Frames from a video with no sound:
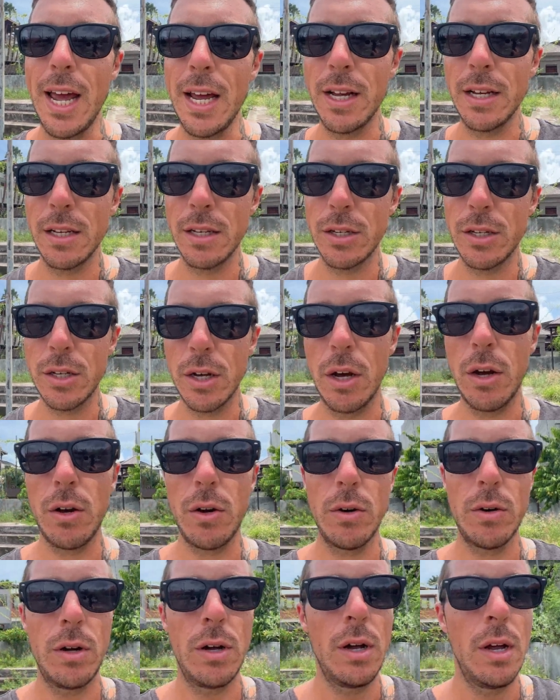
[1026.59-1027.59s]

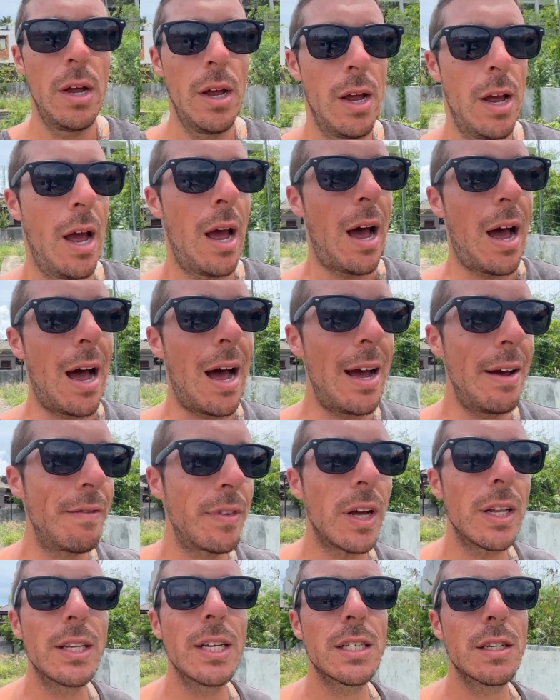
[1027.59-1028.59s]
So I've
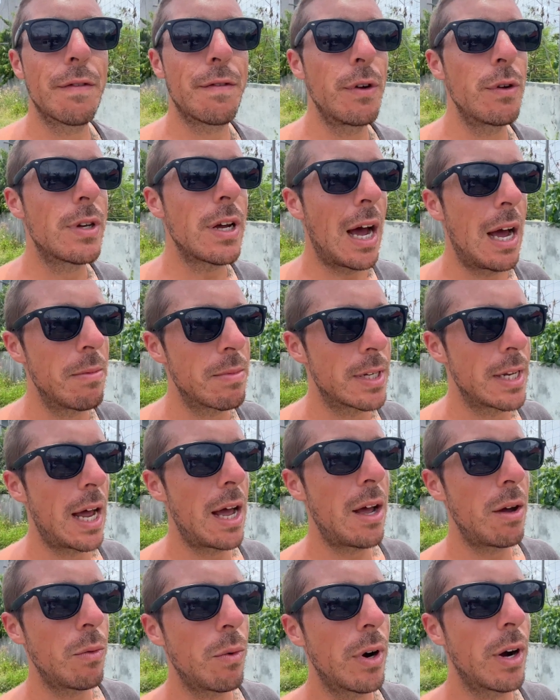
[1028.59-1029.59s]
done this a few times
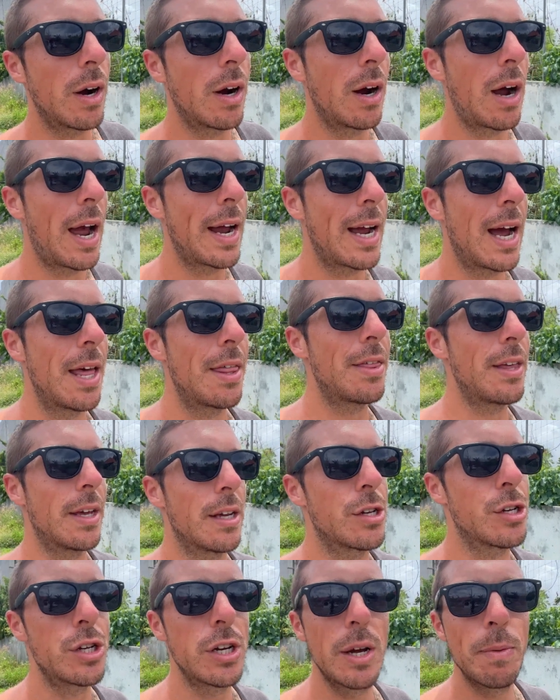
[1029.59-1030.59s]
now where I got
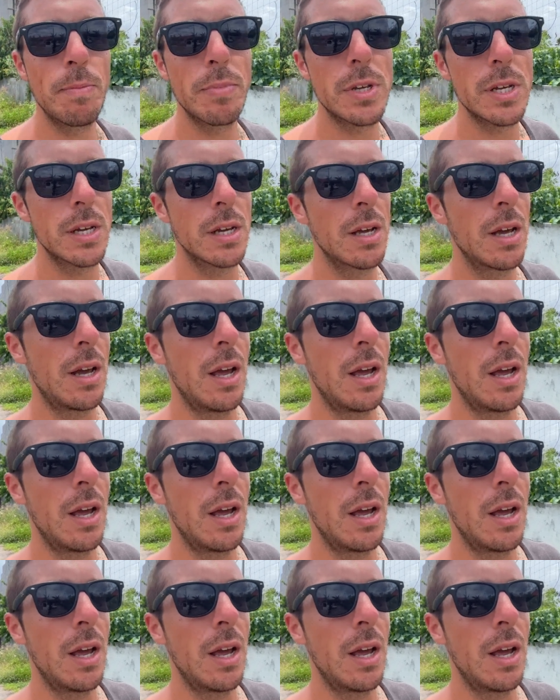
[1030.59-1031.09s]
things shipped